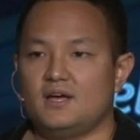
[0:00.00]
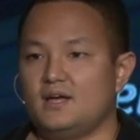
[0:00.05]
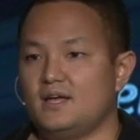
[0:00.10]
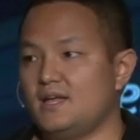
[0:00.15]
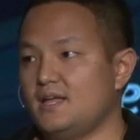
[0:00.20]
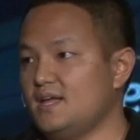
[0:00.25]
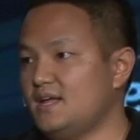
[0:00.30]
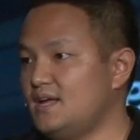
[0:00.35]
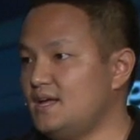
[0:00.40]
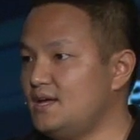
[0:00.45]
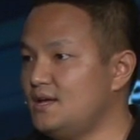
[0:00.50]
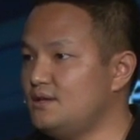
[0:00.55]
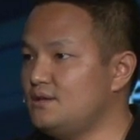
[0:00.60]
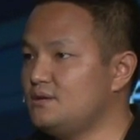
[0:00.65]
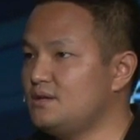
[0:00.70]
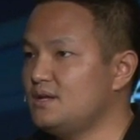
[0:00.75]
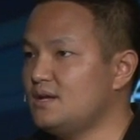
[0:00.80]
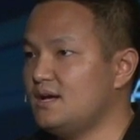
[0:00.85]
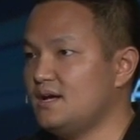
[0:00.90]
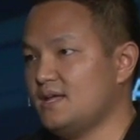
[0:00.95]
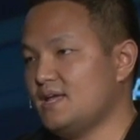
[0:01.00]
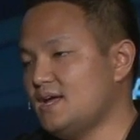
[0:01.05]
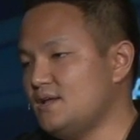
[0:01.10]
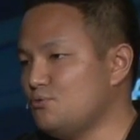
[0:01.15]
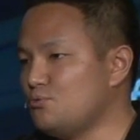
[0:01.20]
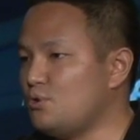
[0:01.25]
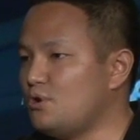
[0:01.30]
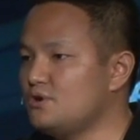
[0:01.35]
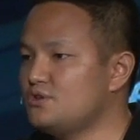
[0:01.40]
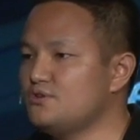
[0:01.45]
And
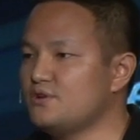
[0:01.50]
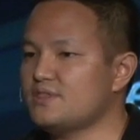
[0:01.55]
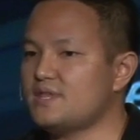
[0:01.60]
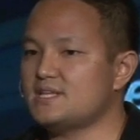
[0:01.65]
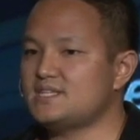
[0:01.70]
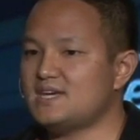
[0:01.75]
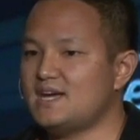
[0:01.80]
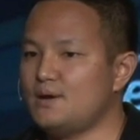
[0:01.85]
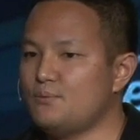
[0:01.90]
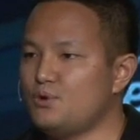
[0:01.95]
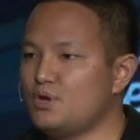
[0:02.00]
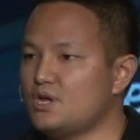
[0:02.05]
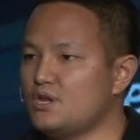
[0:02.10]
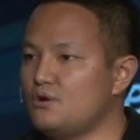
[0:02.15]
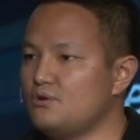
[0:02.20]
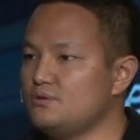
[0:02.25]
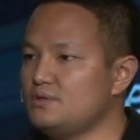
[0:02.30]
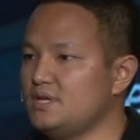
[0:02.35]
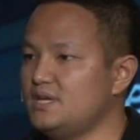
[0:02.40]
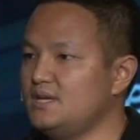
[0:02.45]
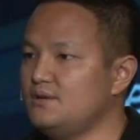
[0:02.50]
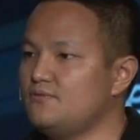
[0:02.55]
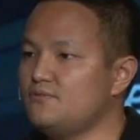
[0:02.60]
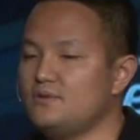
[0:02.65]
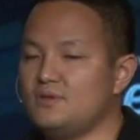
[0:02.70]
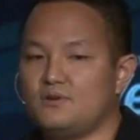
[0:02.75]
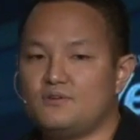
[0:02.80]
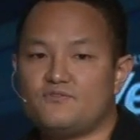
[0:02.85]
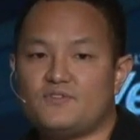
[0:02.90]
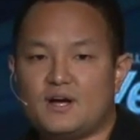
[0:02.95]
again, well, during that time, we could only
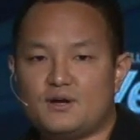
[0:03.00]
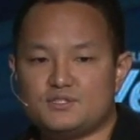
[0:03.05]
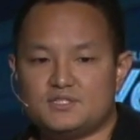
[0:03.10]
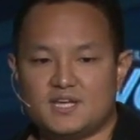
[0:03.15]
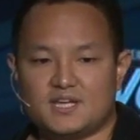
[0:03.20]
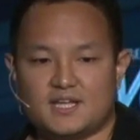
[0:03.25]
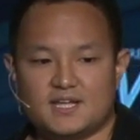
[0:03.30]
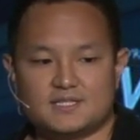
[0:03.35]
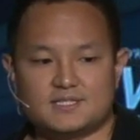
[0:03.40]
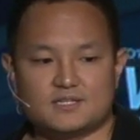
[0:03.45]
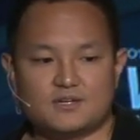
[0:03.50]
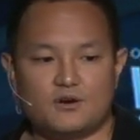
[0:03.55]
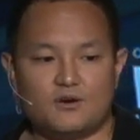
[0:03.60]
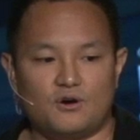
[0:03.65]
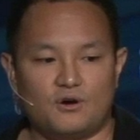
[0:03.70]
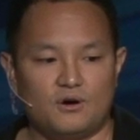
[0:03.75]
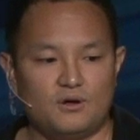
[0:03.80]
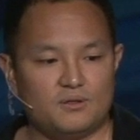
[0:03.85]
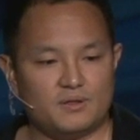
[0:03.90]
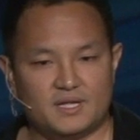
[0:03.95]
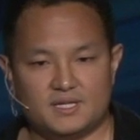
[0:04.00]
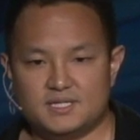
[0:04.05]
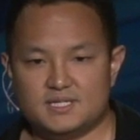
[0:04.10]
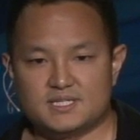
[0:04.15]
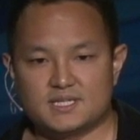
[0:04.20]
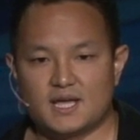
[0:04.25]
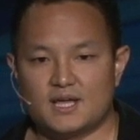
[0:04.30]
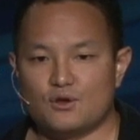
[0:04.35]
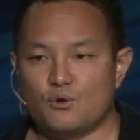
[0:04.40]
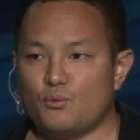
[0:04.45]
you know, file tickets, call, and
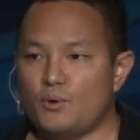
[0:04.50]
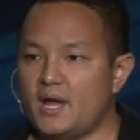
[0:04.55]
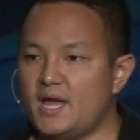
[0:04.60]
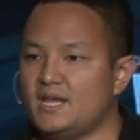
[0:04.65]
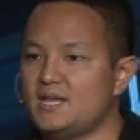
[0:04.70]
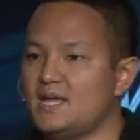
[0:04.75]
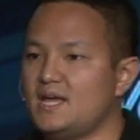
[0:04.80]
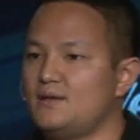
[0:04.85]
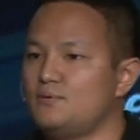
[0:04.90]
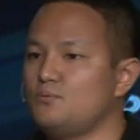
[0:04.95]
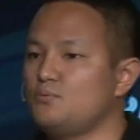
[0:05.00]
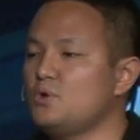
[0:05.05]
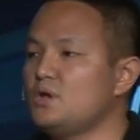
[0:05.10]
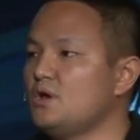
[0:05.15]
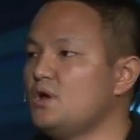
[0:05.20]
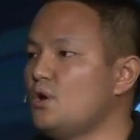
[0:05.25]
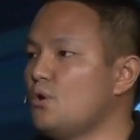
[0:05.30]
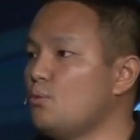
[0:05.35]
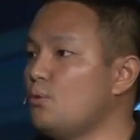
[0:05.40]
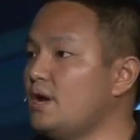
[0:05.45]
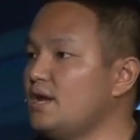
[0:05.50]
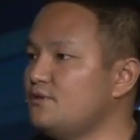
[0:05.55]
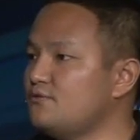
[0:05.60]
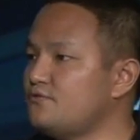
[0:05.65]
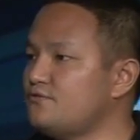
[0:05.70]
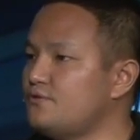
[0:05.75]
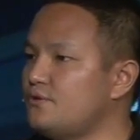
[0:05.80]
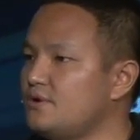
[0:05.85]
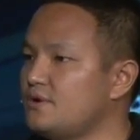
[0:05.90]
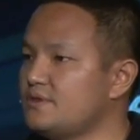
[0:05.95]
just kind of wait and wait
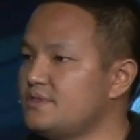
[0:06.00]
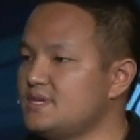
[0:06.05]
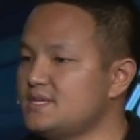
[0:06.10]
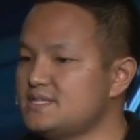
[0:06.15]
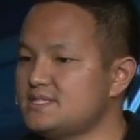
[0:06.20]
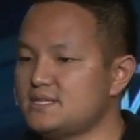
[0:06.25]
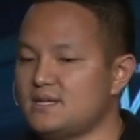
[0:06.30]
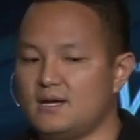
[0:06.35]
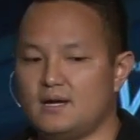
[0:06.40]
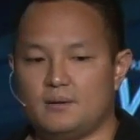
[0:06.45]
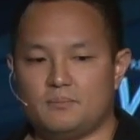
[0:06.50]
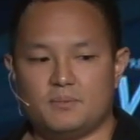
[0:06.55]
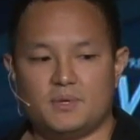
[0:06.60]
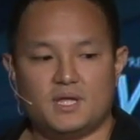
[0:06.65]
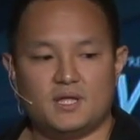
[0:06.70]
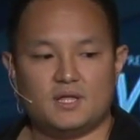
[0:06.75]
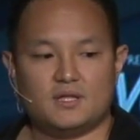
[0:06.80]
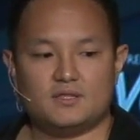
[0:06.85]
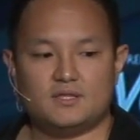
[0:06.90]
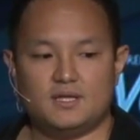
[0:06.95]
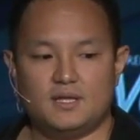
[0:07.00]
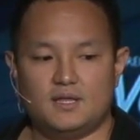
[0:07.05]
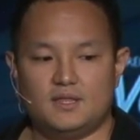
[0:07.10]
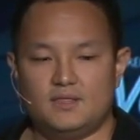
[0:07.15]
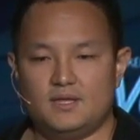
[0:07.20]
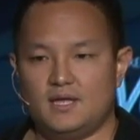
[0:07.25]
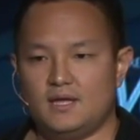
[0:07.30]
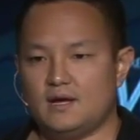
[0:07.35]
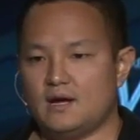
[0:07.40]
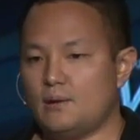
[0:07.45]
for this, um, the,
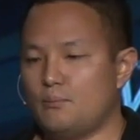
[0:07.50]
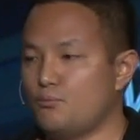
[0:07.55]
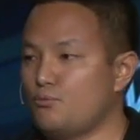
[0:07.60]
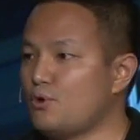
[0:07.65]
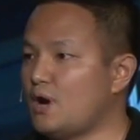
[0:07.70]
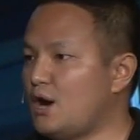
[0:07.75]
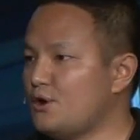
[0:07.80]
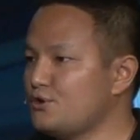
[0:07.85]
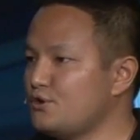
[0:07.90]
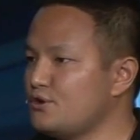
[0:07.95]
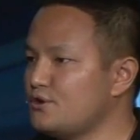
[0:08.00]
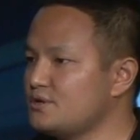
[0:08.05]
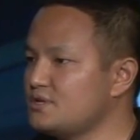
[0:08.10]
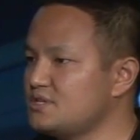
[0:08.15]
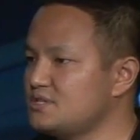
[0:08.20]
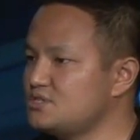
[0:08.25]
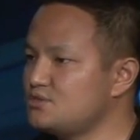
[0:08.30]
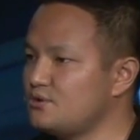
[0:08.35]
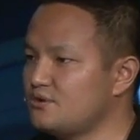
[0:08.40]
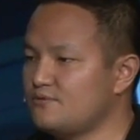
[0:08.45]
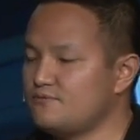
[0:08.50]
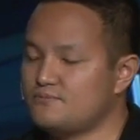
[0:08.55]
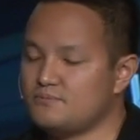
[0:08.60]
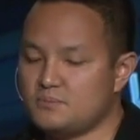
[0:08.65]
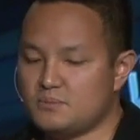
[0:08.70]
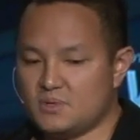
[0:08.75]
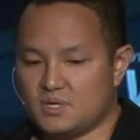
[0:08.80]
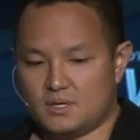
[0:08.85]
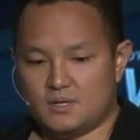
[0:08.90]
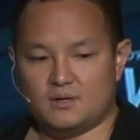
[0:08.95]
the um, router to sort of
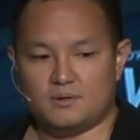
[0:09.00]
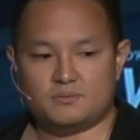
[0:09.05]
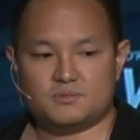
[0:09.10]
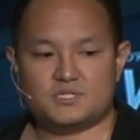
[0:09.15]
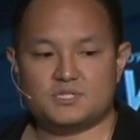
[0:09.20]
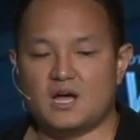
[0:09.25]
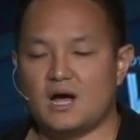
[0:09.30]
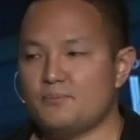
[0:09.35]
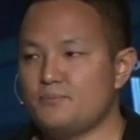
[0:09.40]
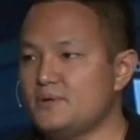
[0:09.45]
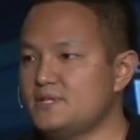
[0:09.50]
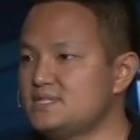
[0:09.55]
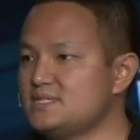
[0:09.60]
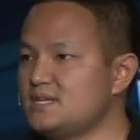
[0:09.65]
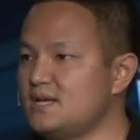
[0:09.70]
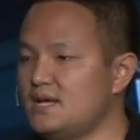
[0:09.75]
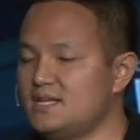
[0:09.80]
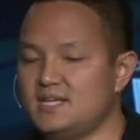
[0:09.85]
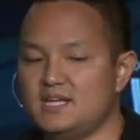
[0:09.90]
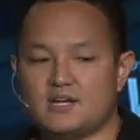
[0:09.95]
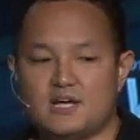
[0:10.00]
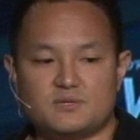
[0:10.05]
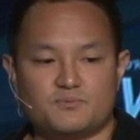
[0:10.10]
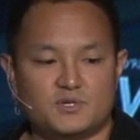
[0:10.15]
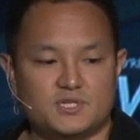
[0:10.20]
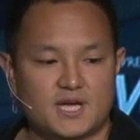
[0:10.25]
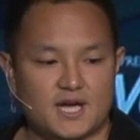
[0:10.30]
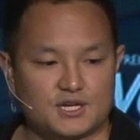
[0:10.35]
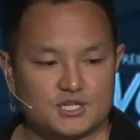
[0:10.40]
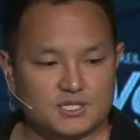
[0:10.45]
you know, stop its uh, DDoS
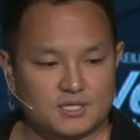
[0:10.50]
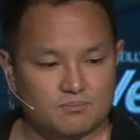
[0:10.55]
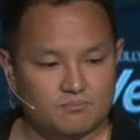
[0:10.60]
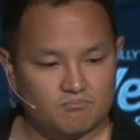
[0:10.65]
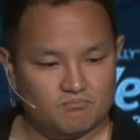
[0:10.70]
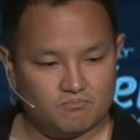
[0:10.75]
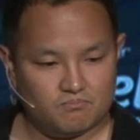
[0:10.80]
protection.